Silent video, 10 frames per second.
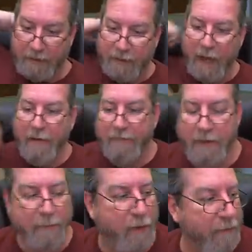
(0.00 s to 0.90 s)
so now I've
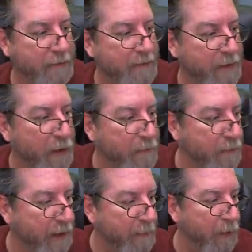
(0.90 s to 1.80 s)
jumped over to the
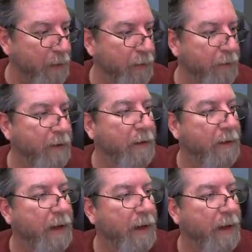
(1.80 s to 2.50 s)
overlay mode.